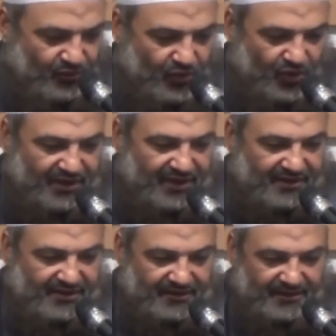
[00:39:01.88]

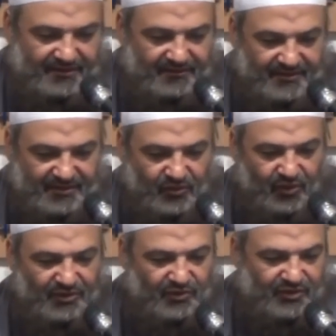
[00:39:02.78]
Warning the
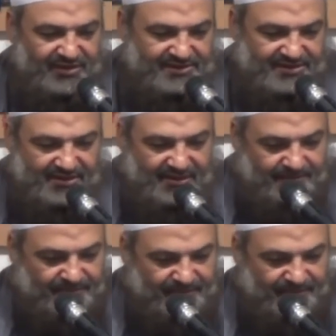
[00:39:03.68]
one who is the